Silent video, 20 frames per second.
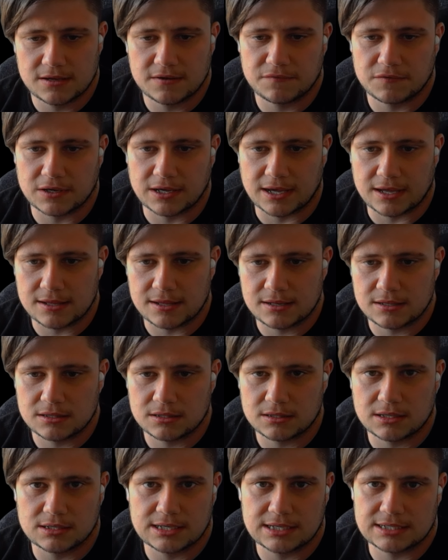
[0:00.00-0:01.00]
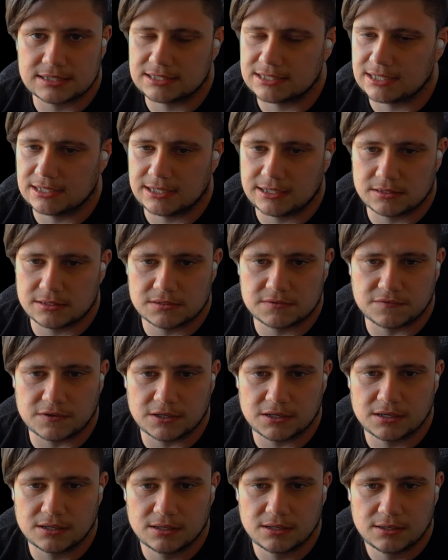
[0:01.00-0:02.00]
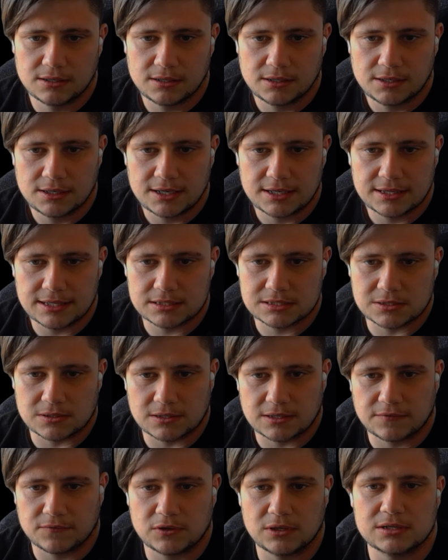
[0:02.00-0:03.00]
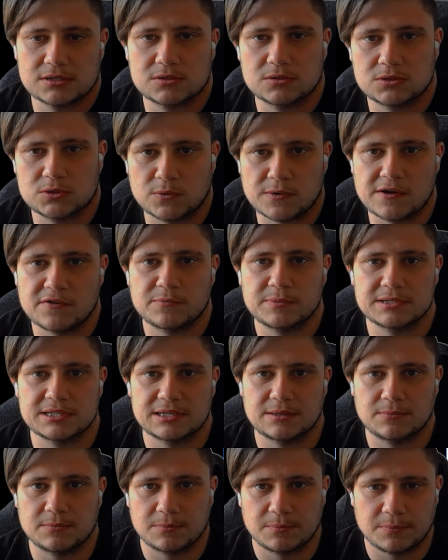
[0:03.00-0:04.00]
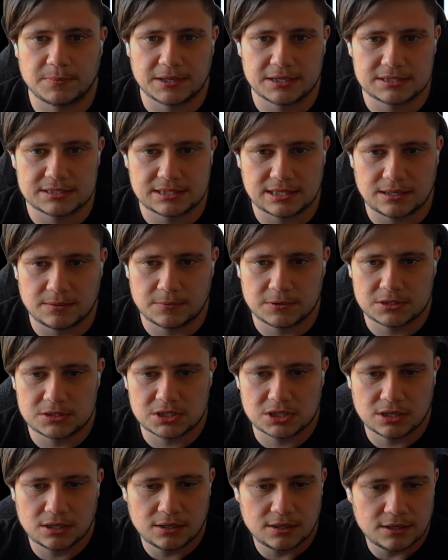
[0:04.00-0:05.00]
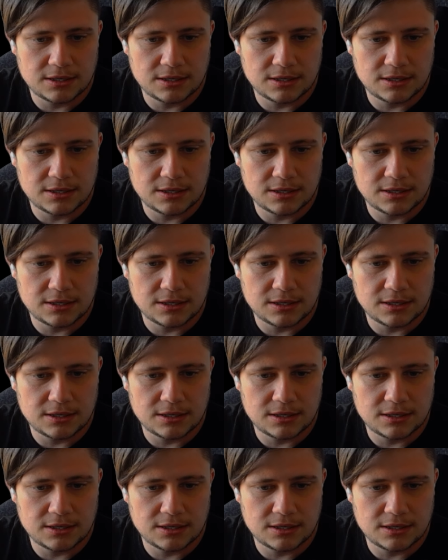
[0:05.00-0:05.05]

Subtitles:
If you can't, the next tier down's fine. It's going to give you an extra 12% base damage.